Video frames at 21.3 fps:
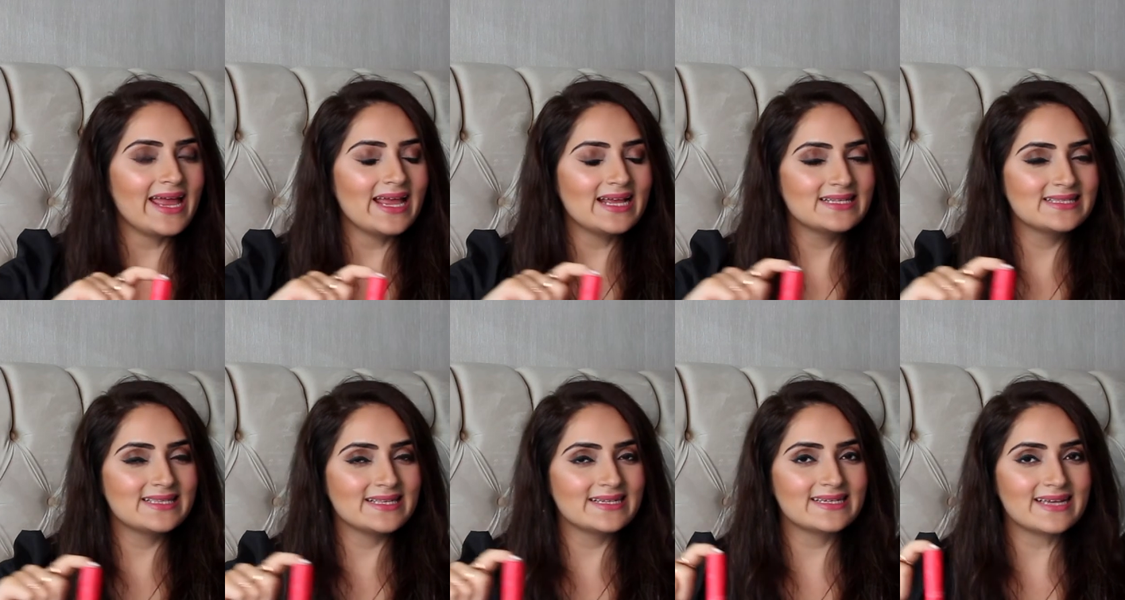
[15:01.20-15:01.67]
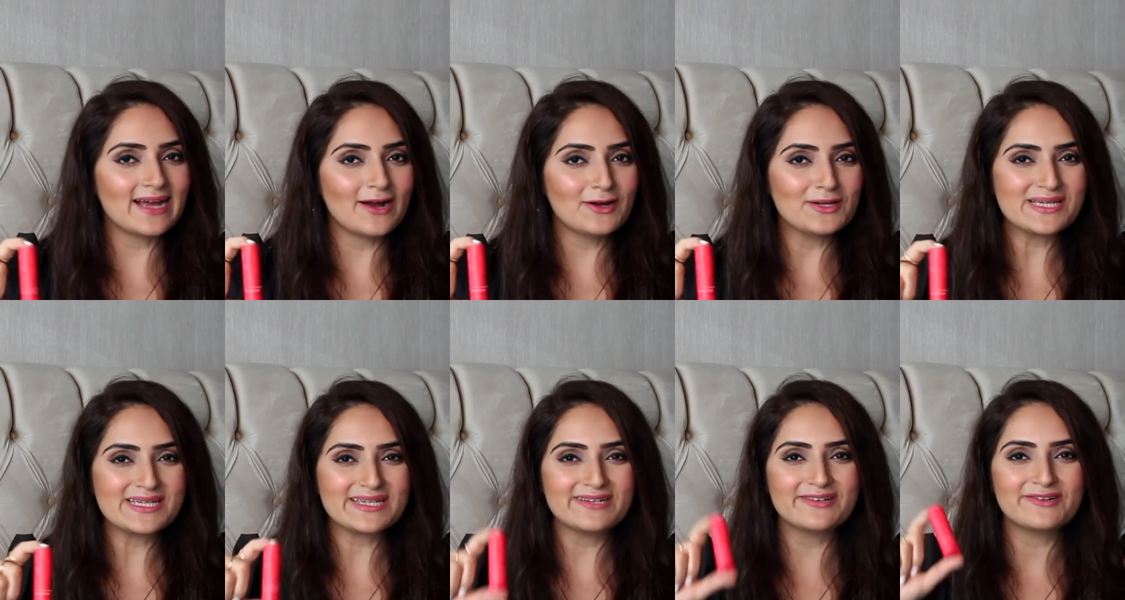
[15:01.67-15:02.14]
exit
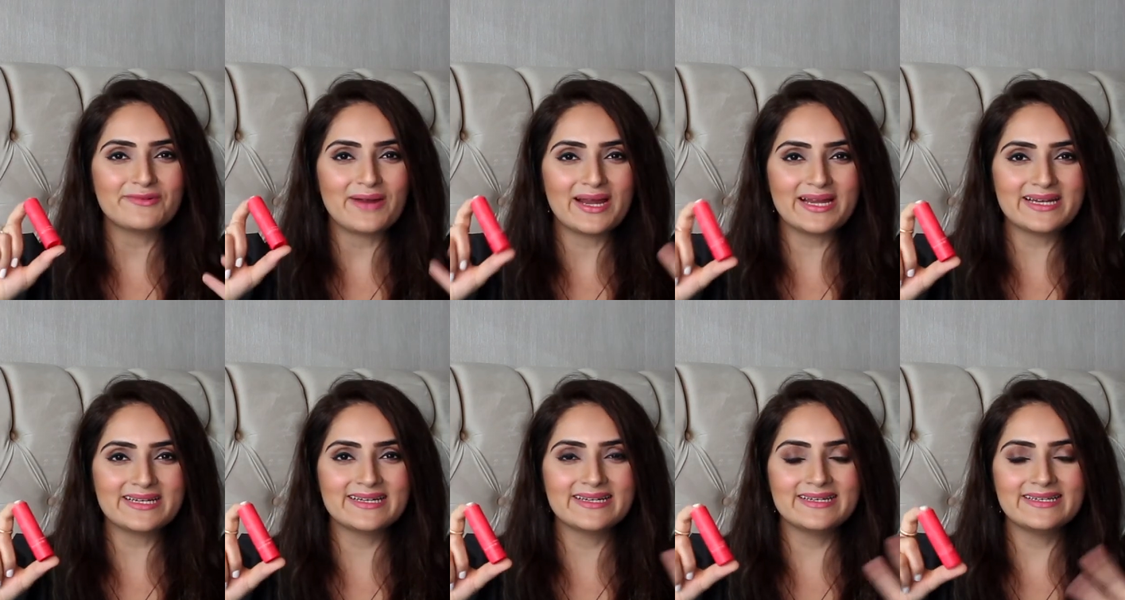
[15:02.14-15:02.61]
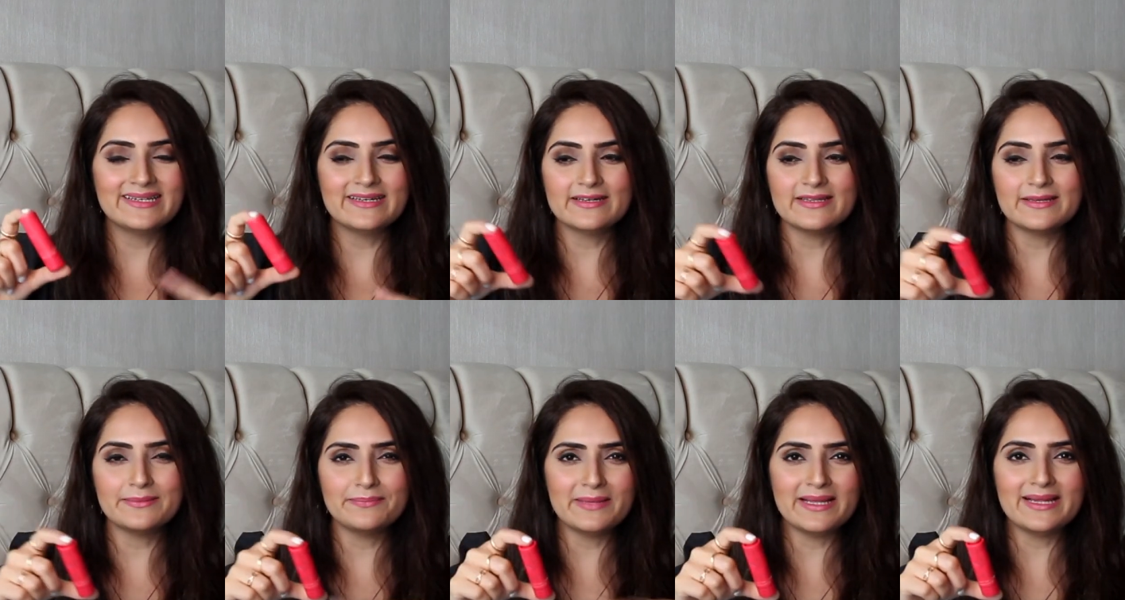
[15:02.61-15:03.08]
counter right near
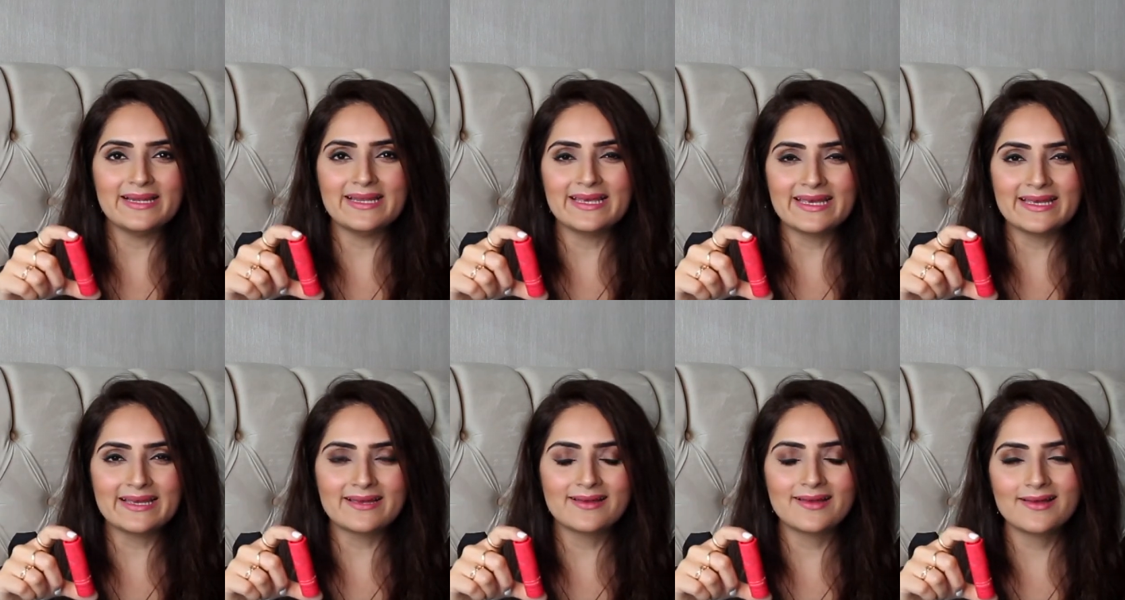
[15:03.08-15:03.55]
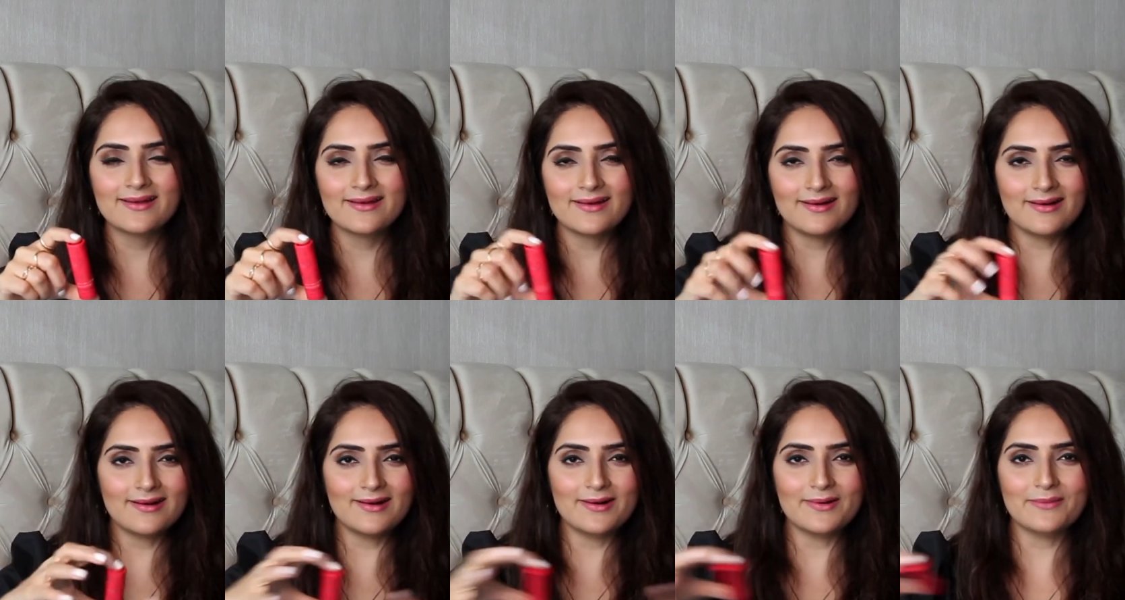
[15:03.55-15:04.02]
the billing
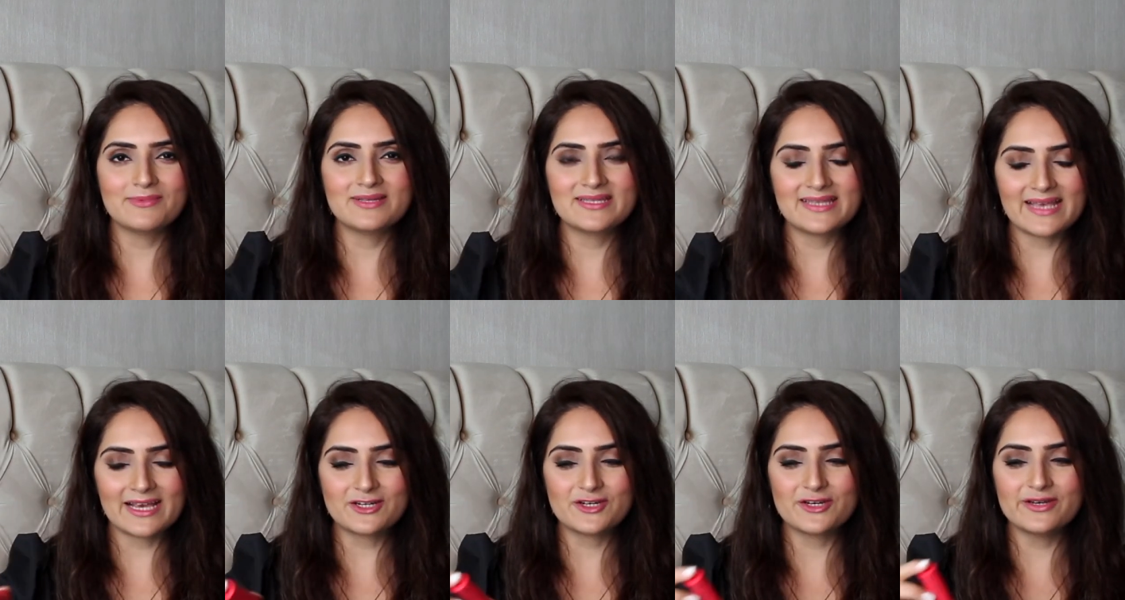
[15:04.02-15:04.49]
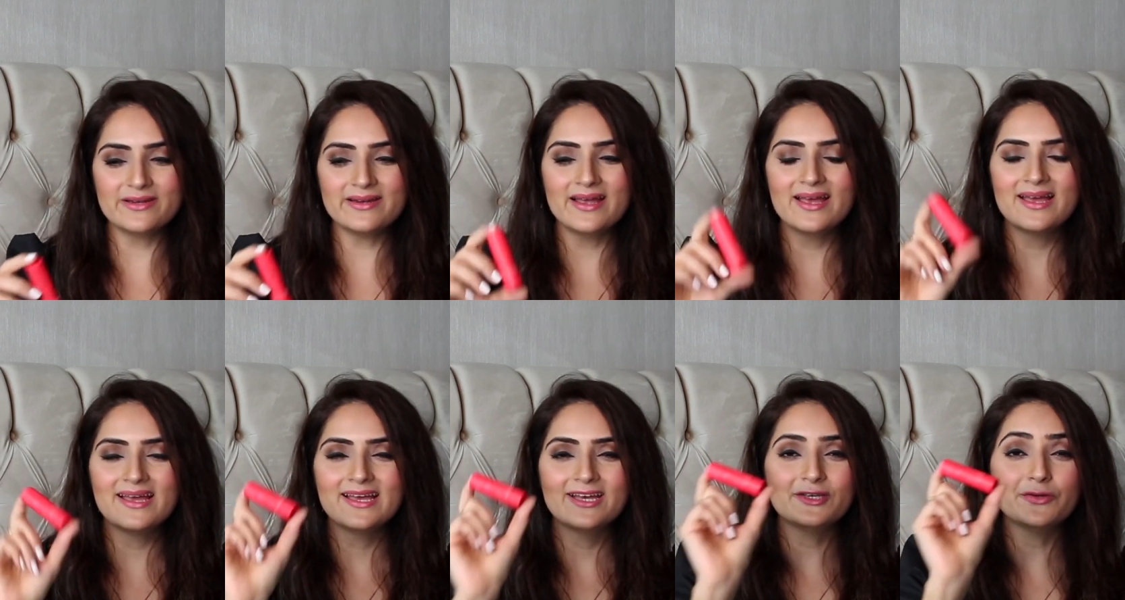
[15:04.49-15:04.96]
section.
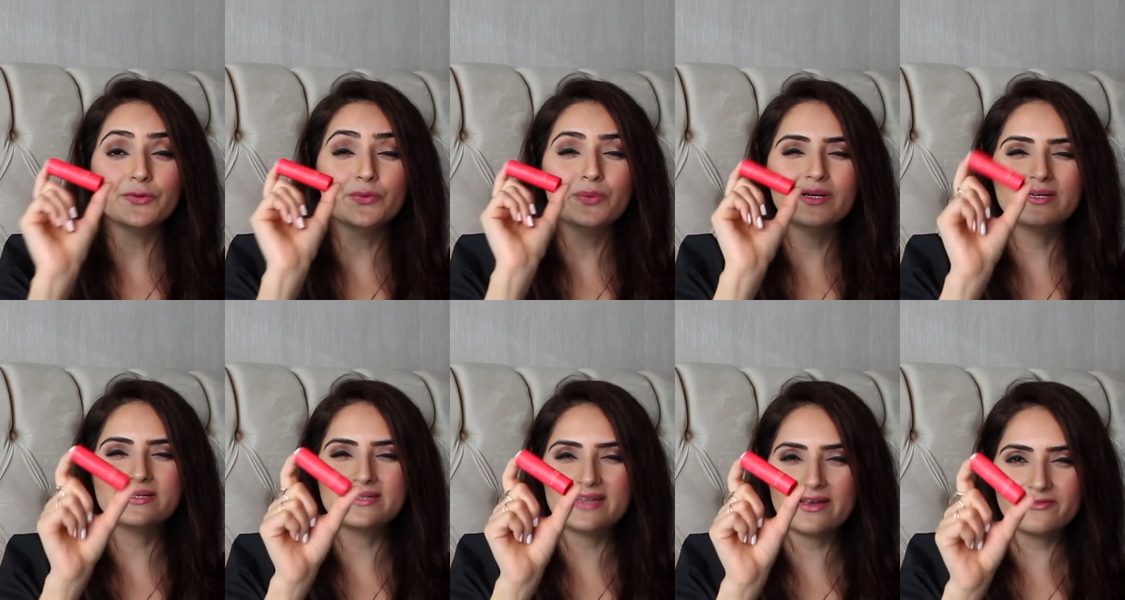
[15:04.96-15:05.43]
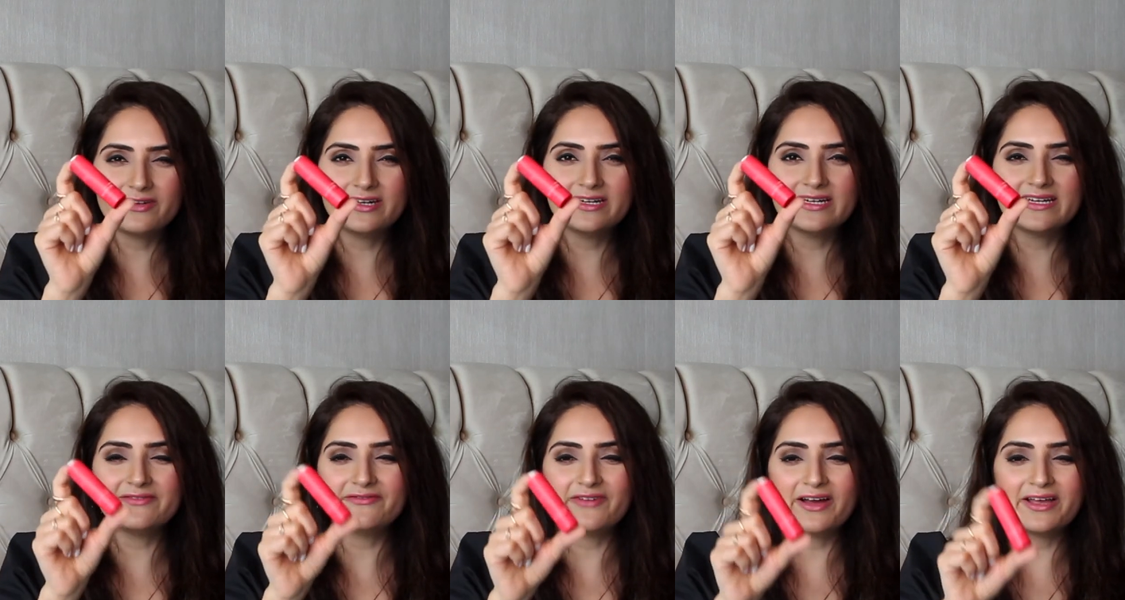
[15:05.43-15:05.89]
You will
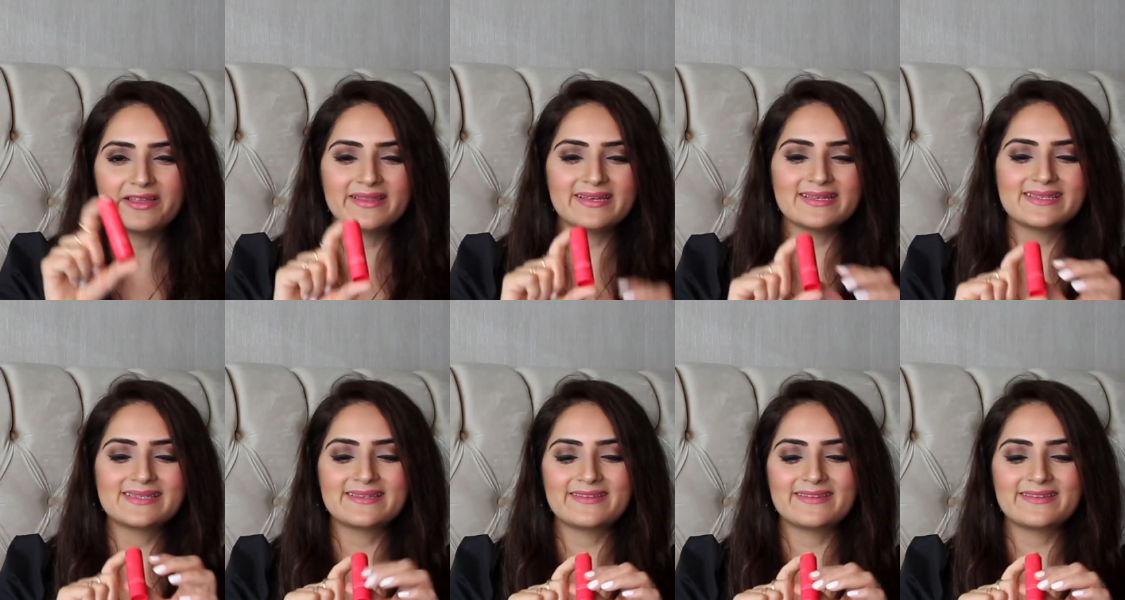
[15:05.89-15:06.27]
definitely find this